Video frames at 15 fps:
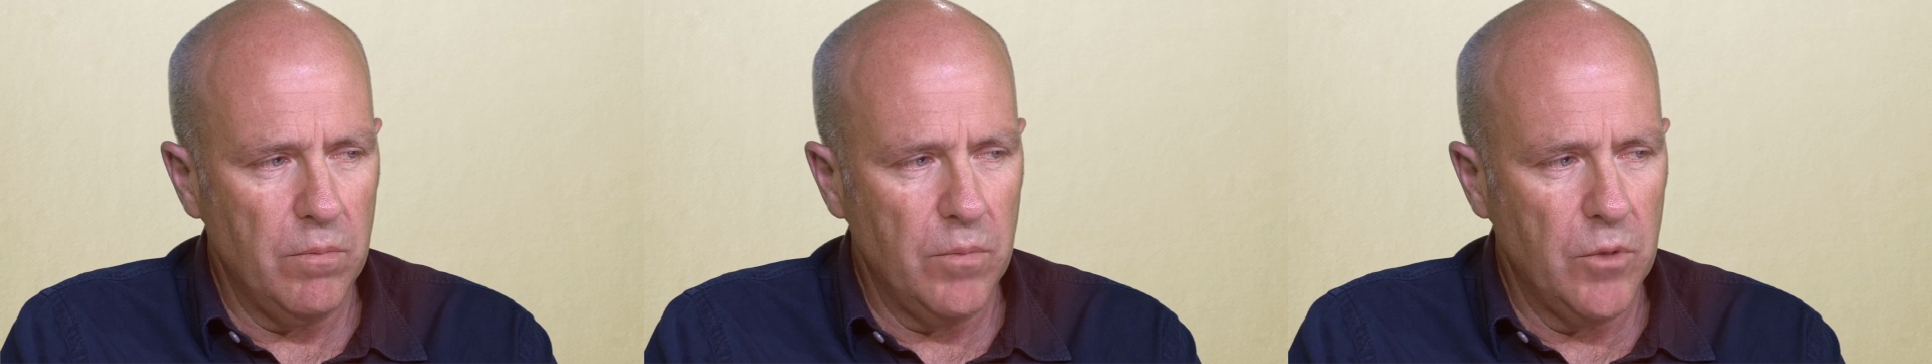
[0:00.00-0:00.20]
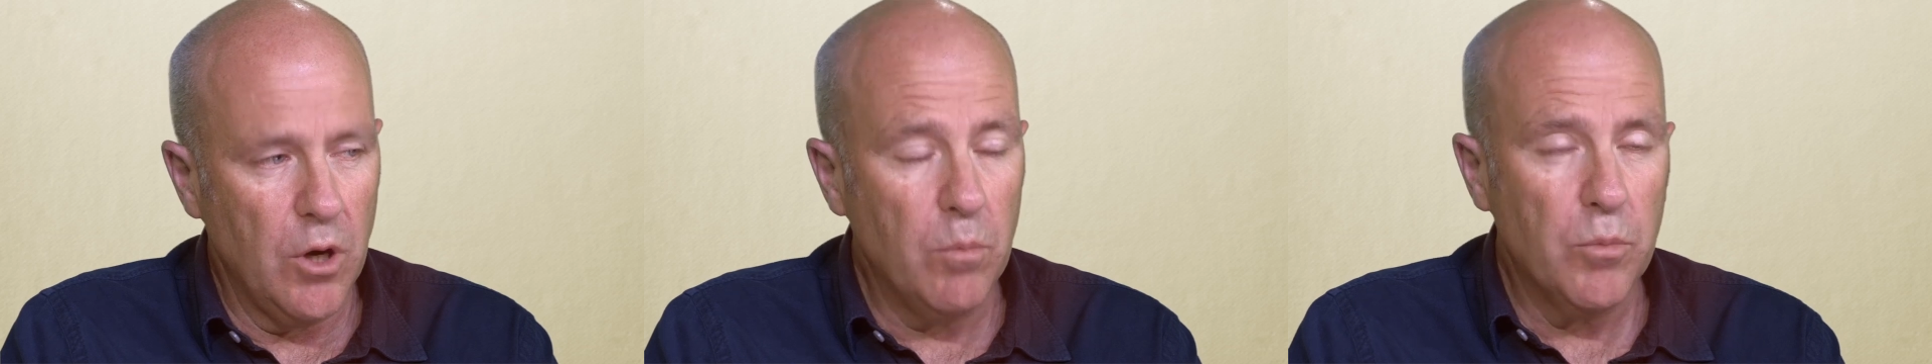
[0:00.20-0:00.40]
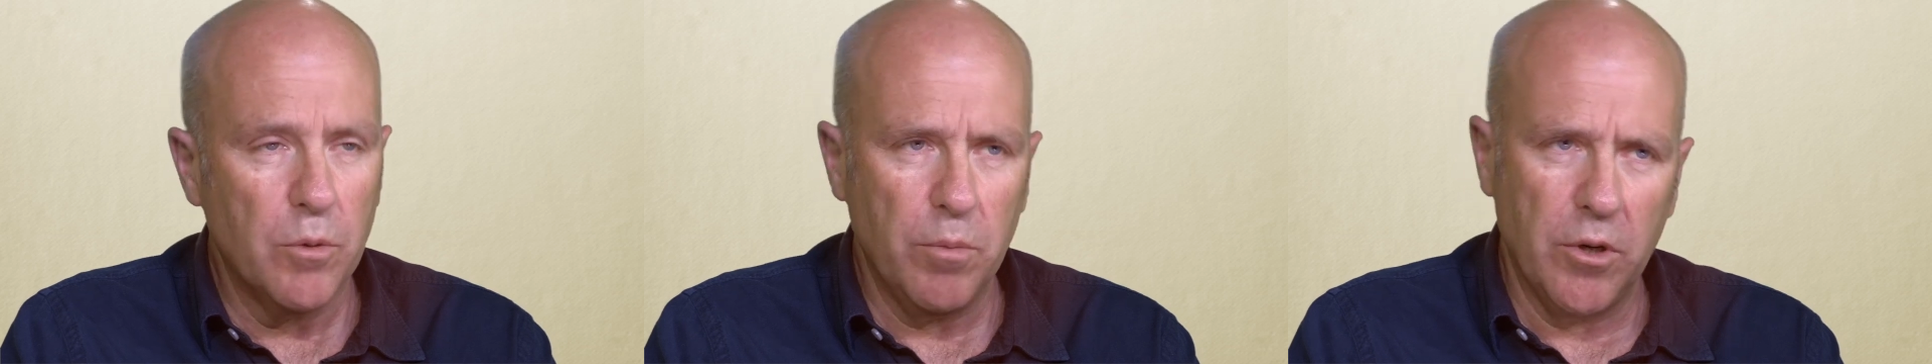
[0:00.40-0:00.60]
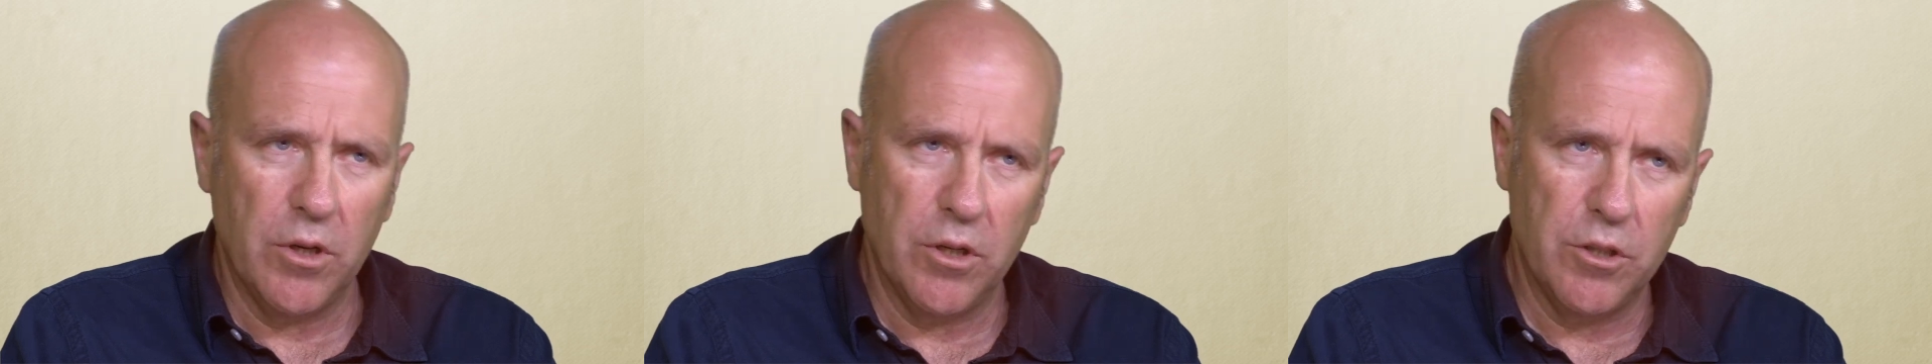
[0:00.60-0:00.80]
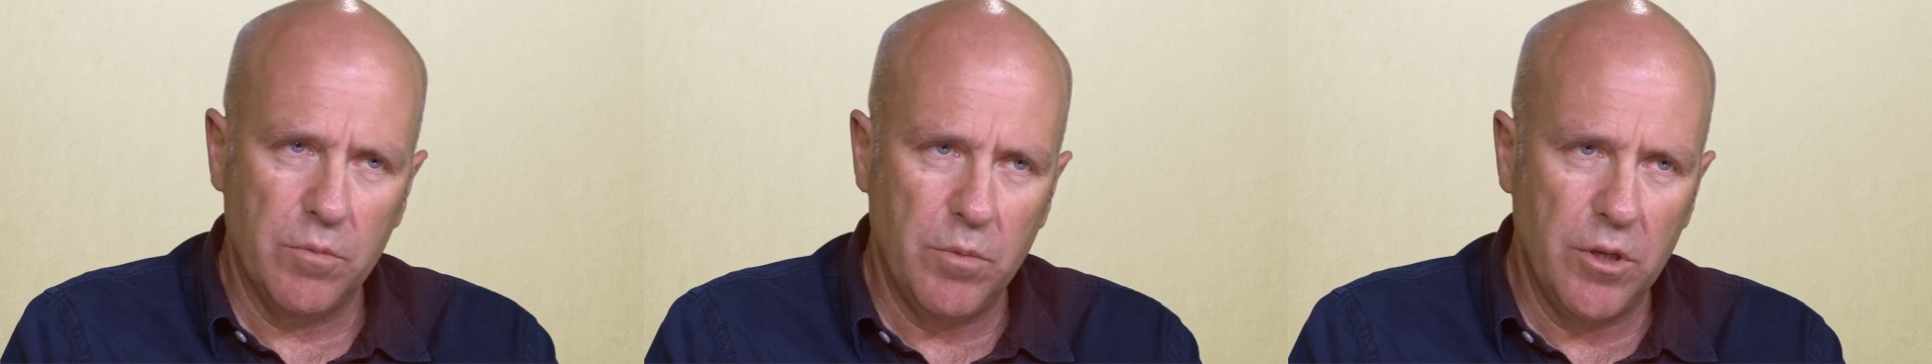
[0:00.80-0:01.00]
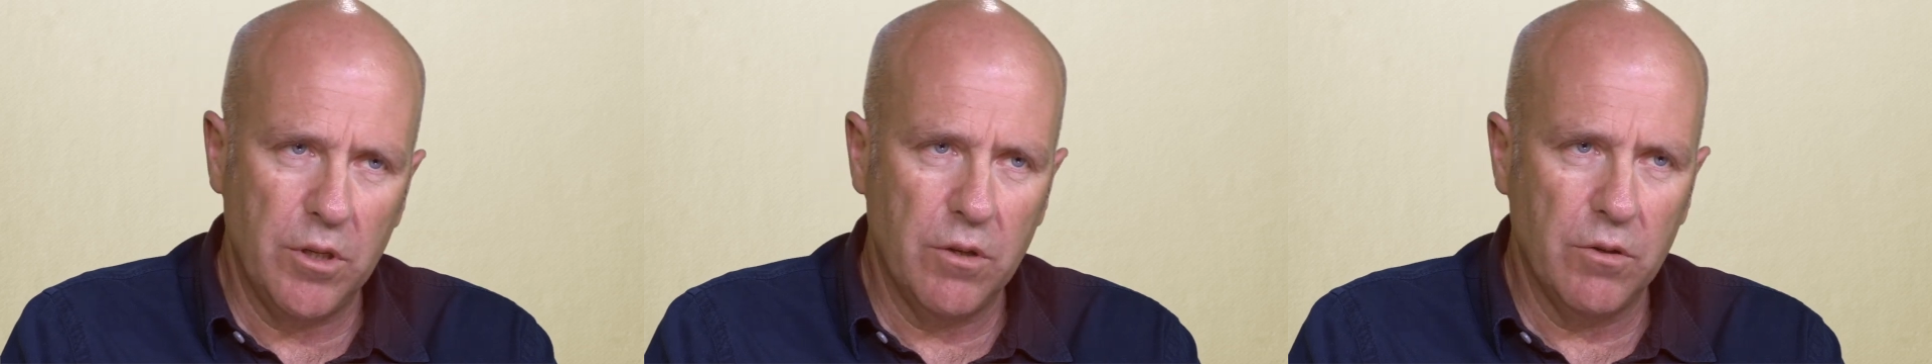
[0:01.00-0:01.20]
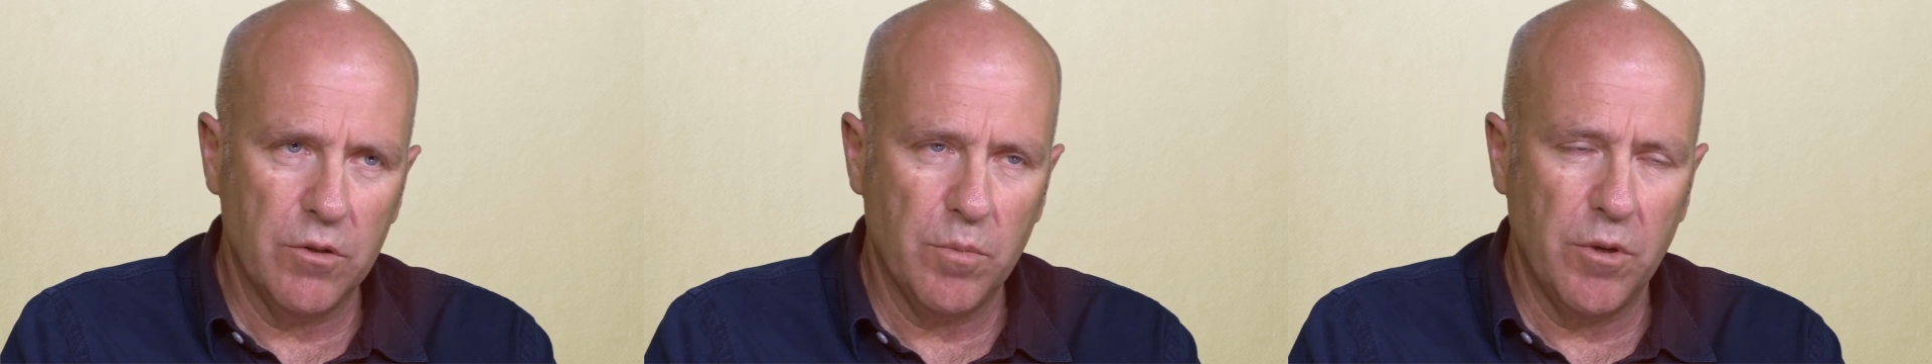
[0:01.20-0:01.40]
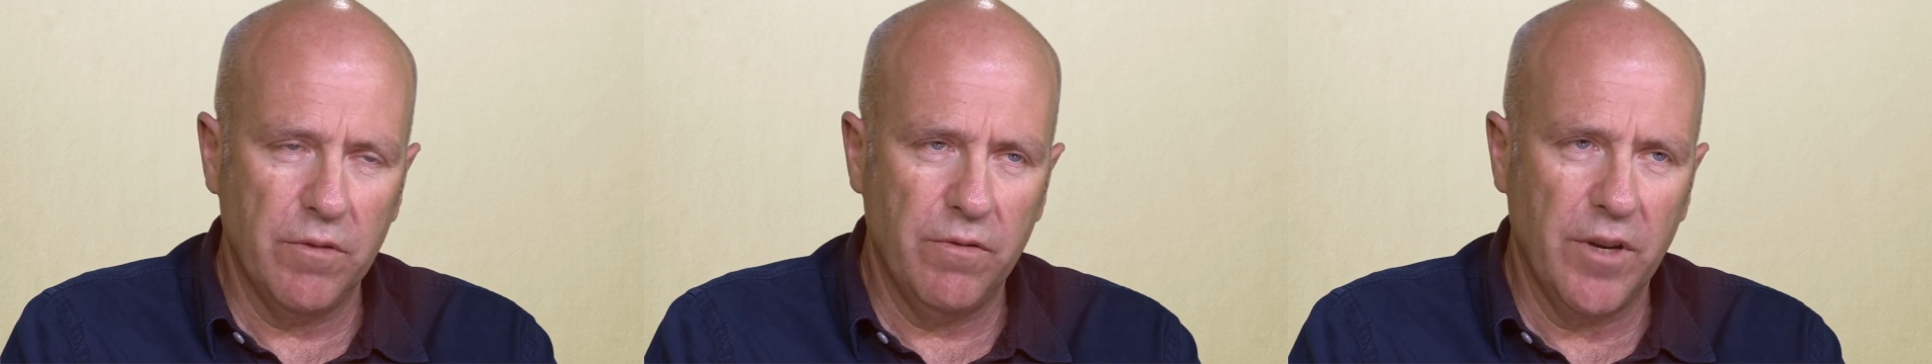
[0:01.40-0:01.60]
compromised
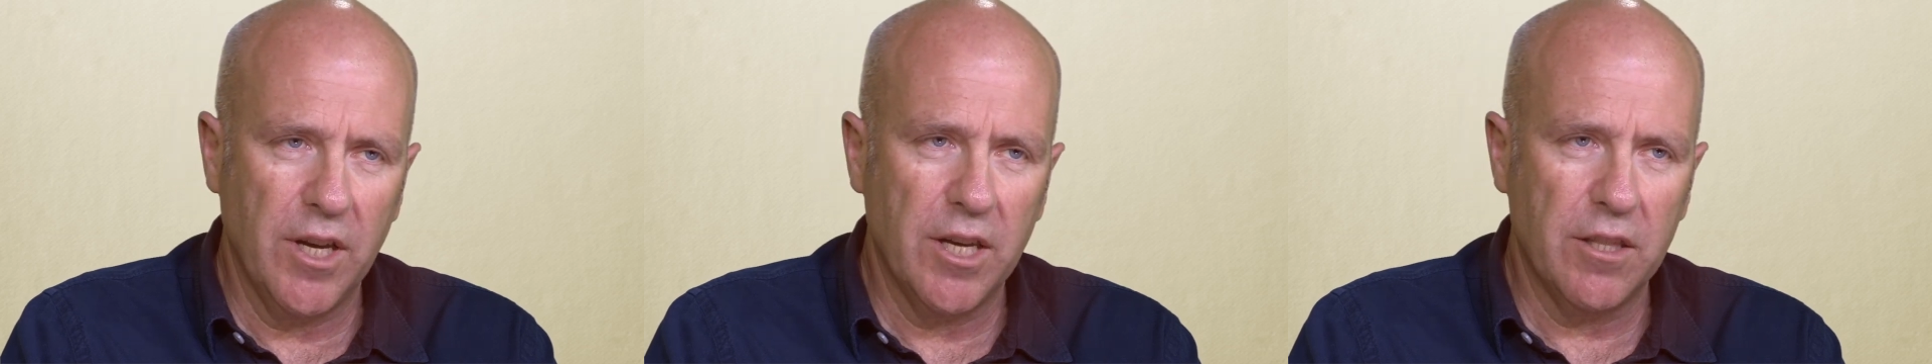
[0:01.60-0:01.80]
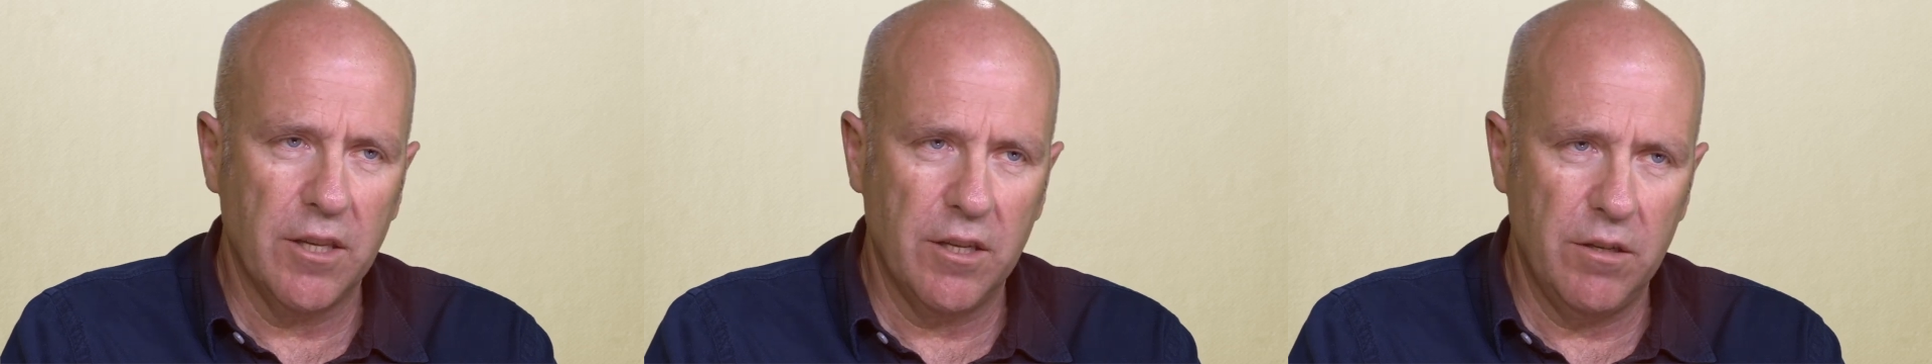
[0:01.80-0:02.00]
because my father